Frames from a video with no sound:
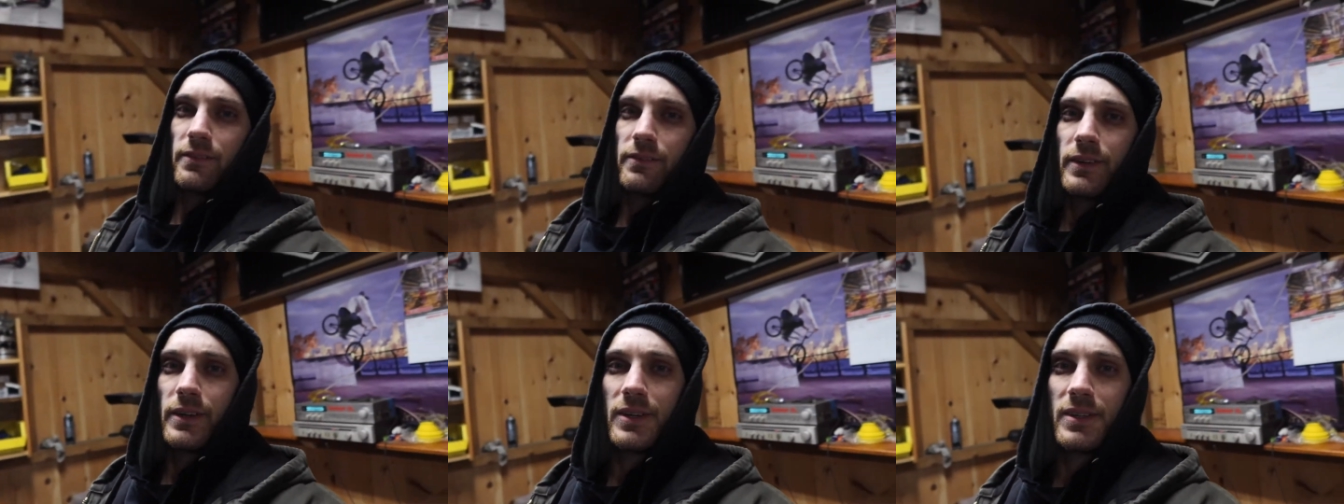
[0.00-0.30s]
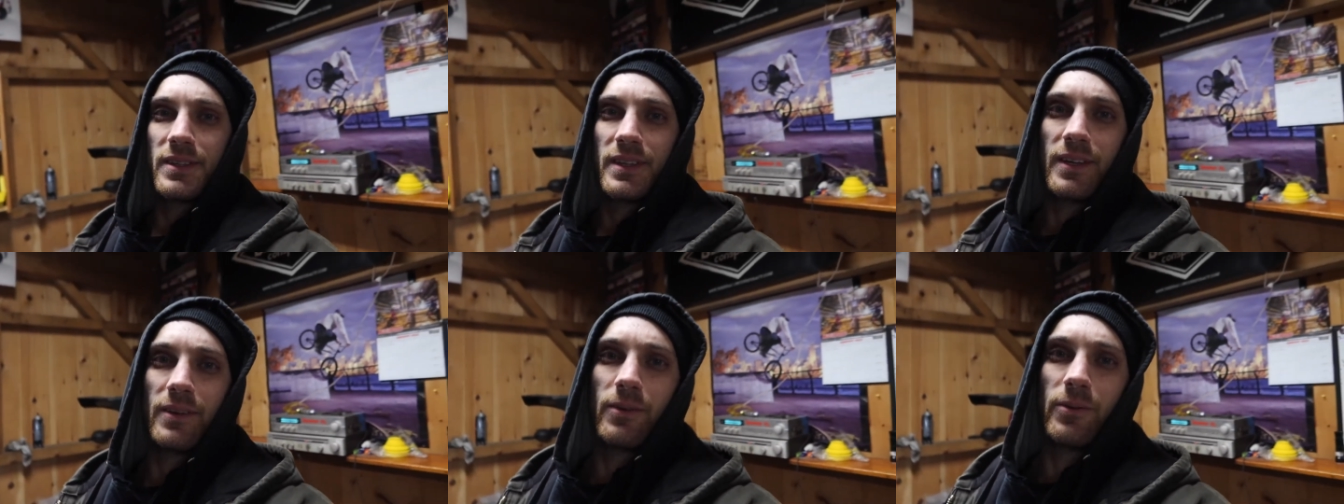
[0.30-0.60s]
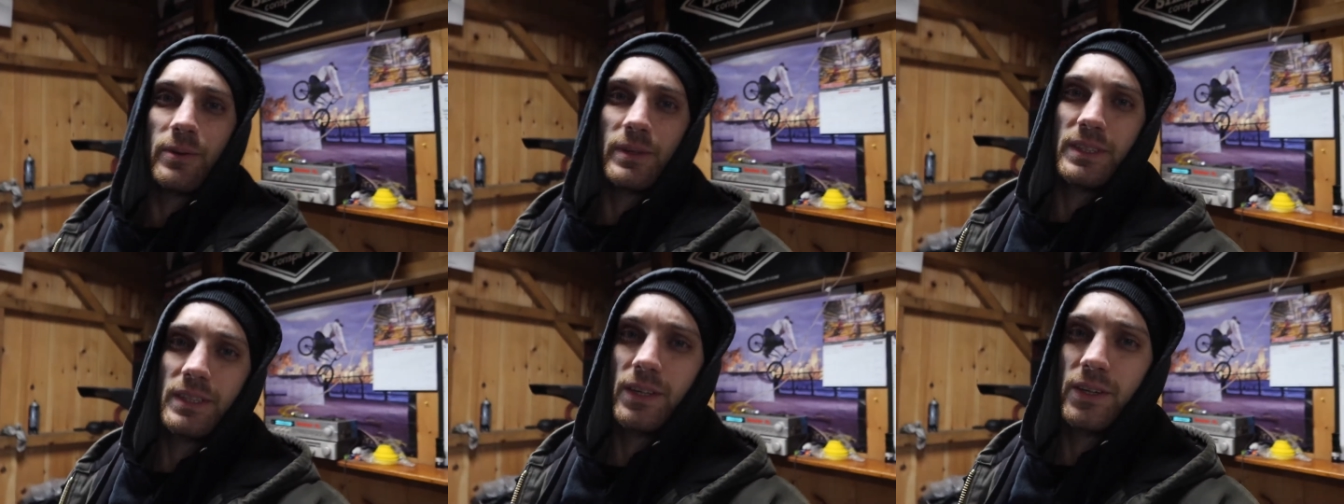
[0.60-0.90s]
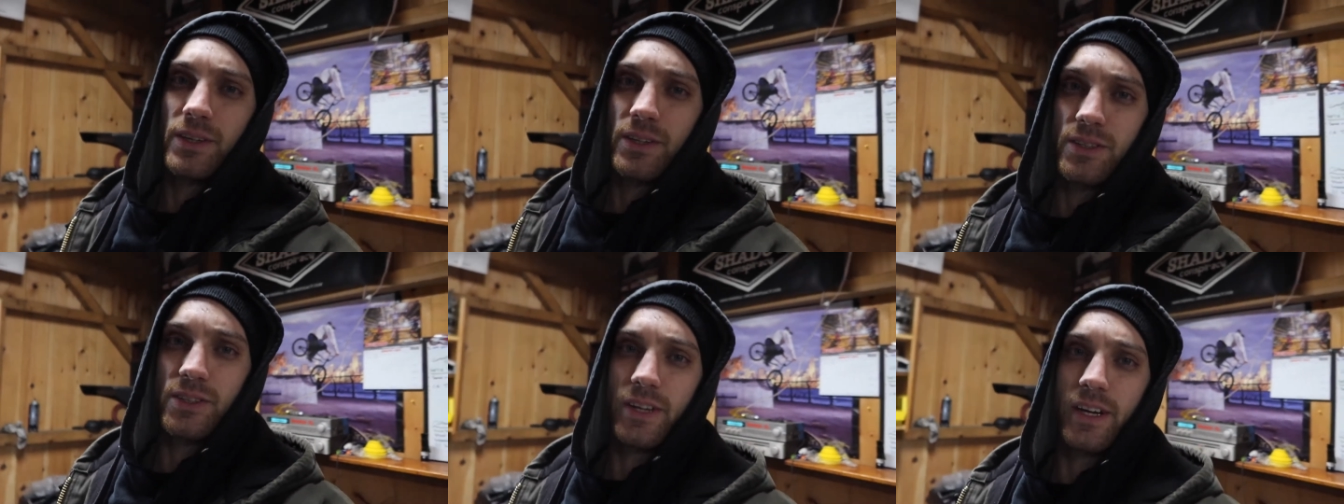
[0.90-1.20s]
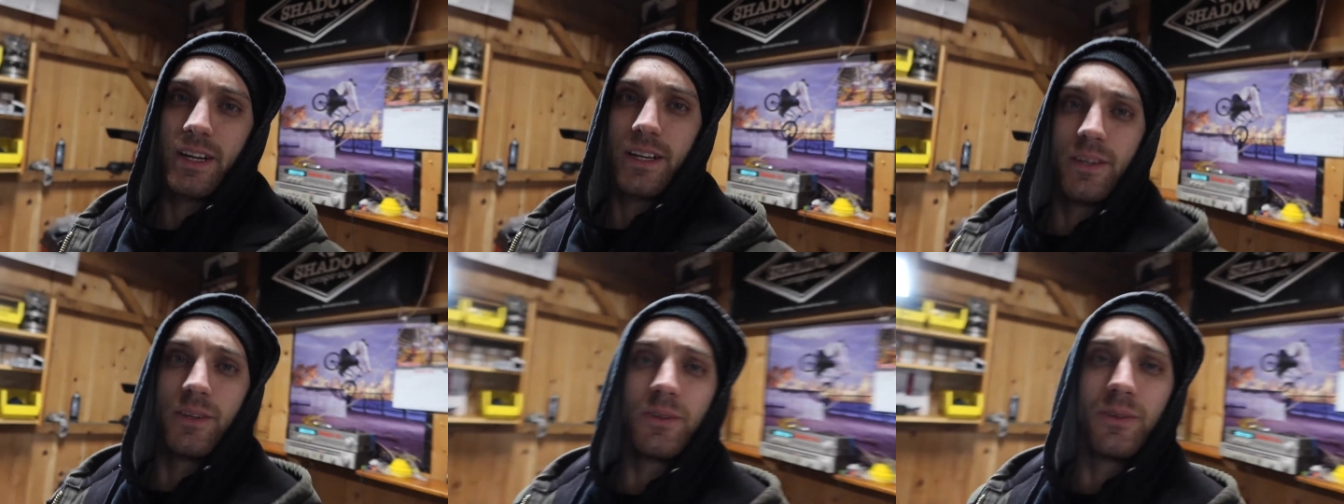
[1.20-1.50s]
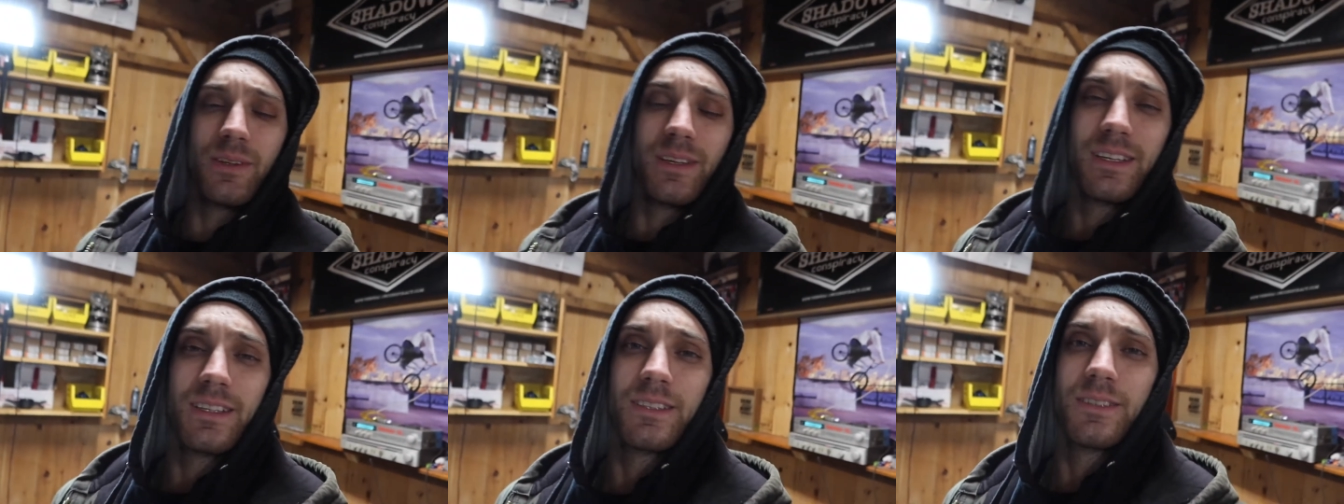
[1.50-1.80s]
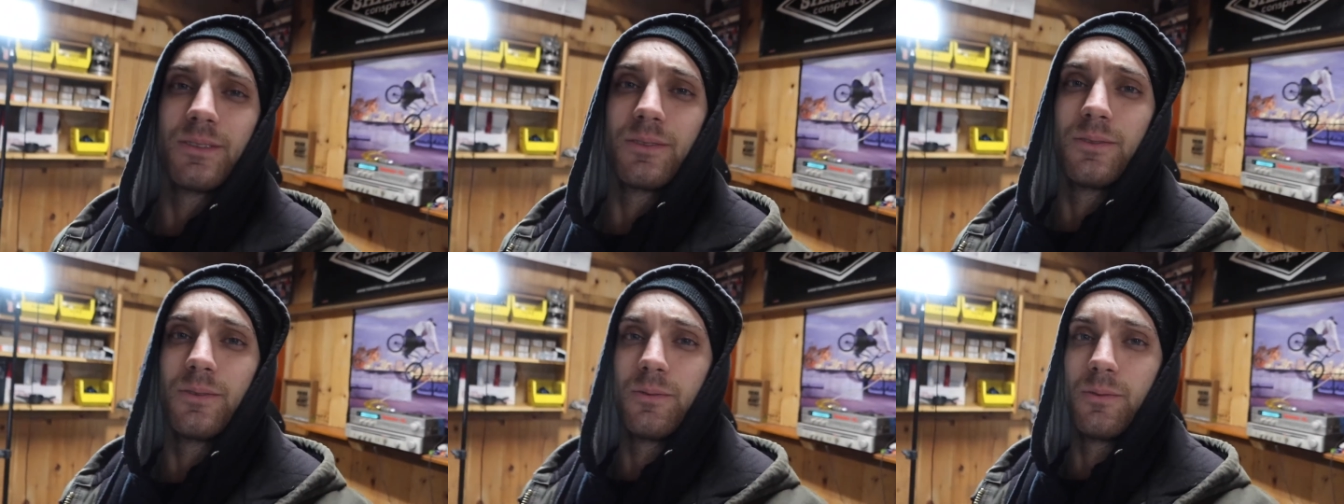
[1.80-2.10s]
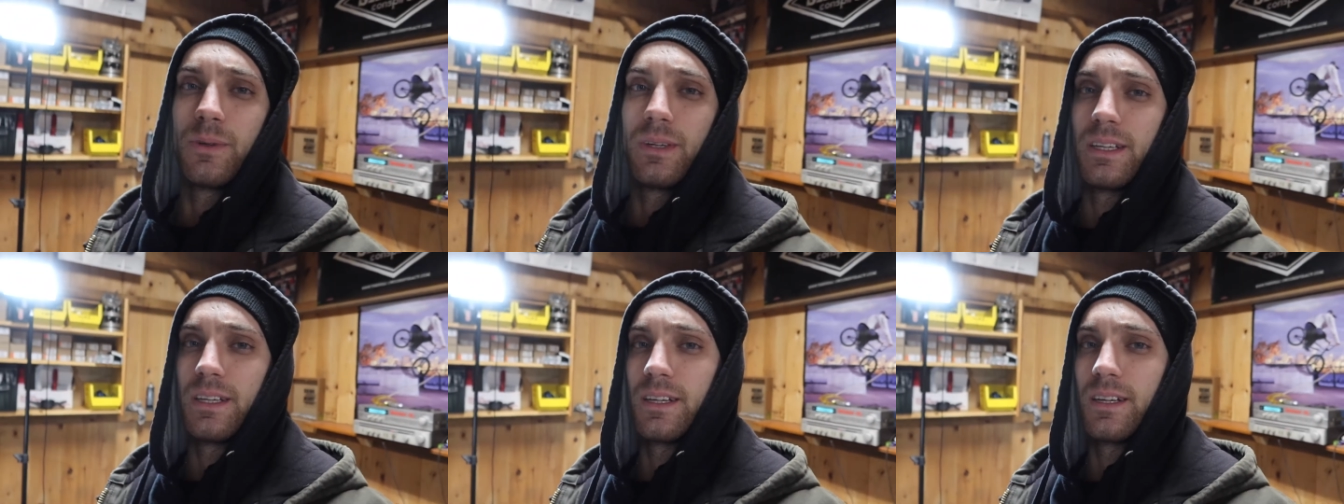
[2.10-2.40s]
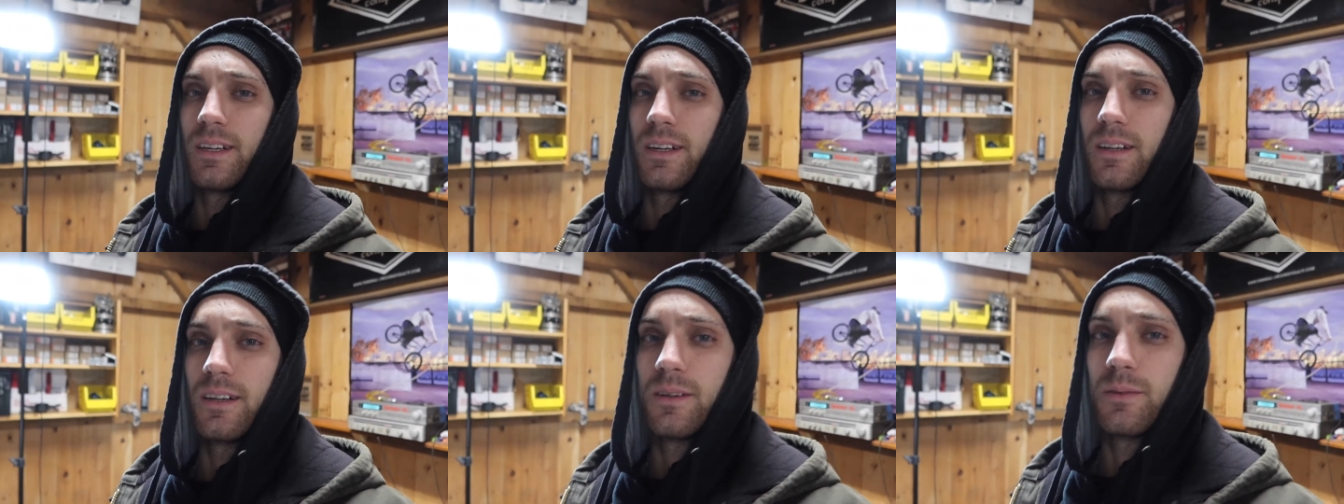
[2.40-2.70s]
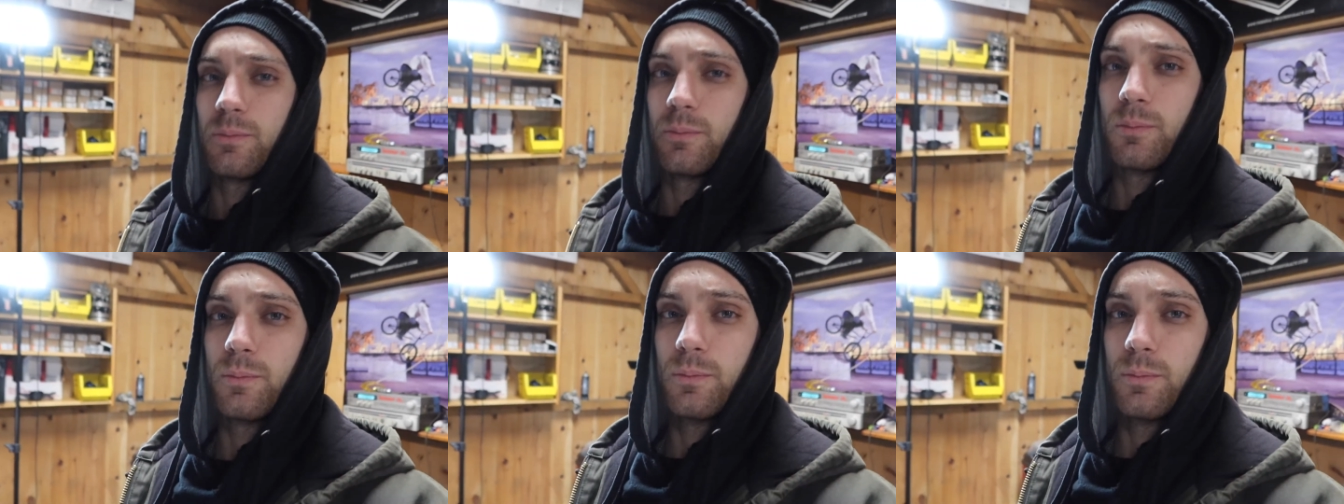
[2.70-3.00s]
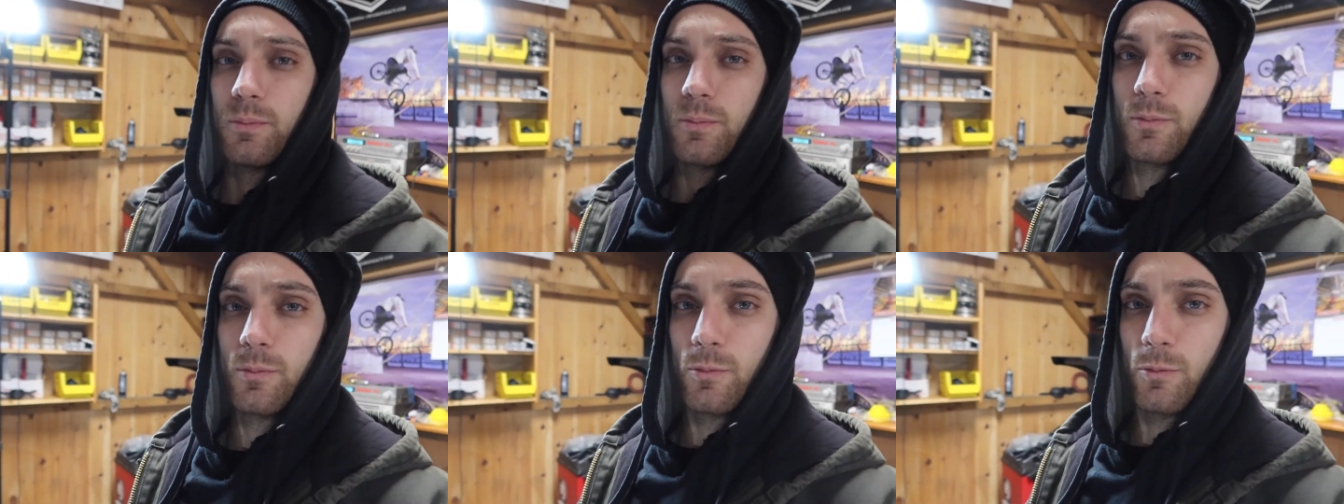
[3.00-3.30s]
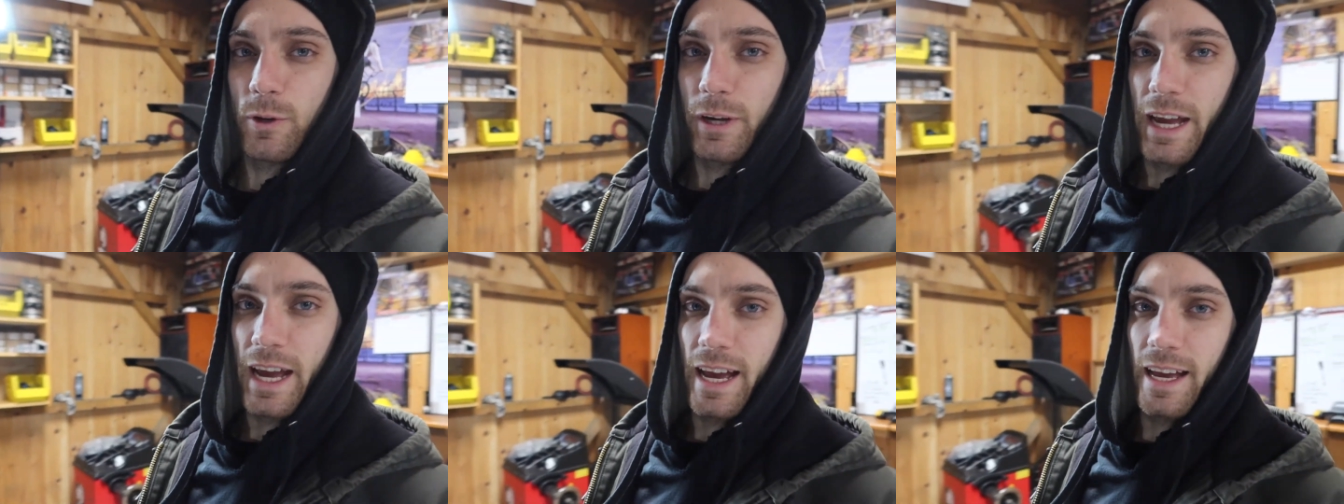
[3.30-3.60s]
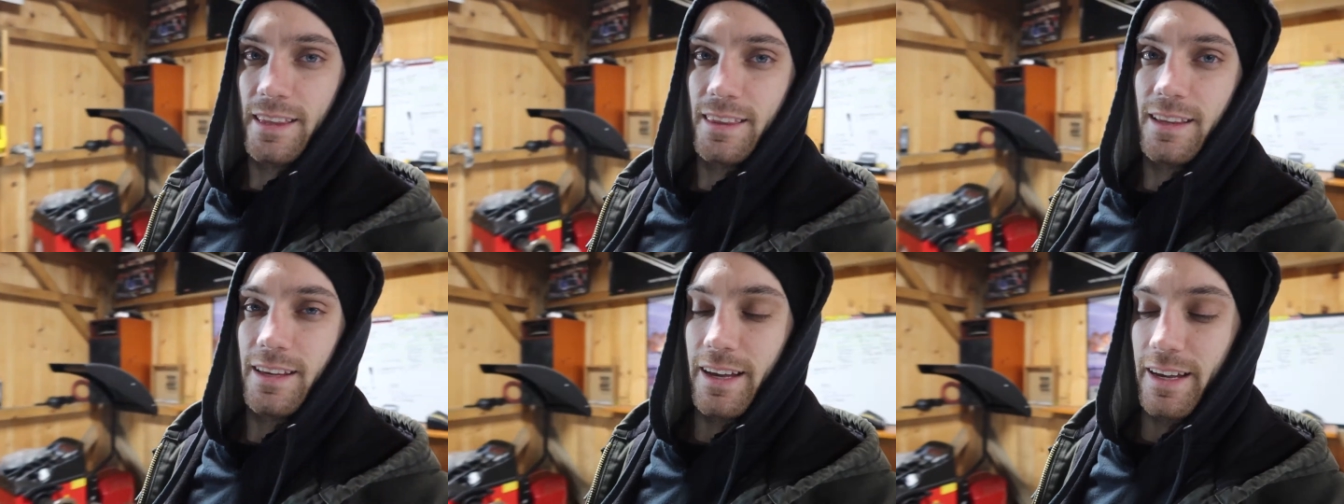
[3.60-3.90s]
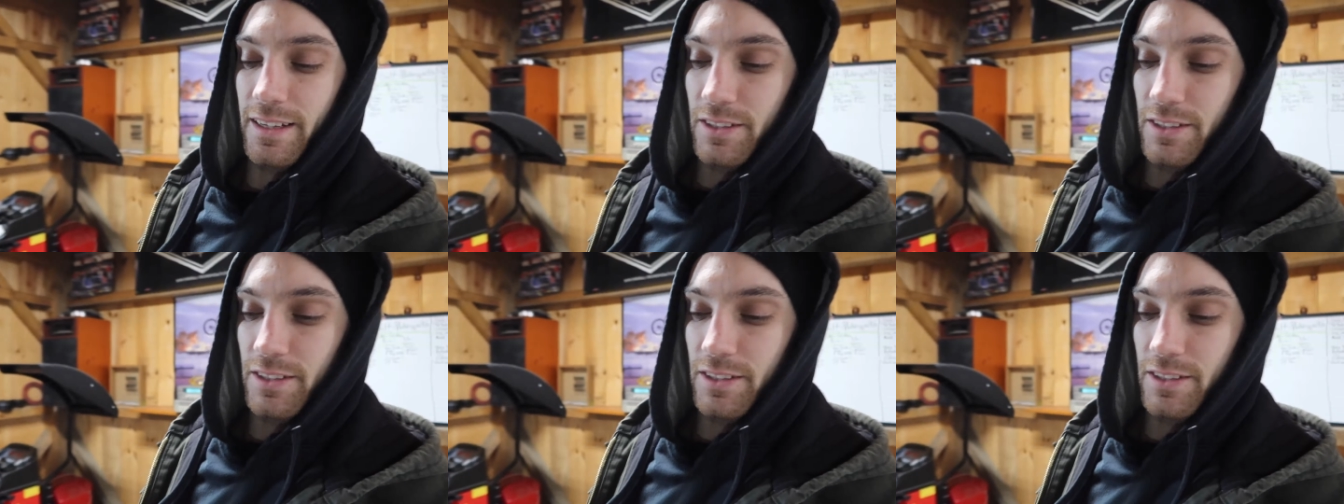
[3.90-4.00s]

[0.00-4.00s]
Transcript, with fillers: First thing when we started trying to do this, we uh, we had the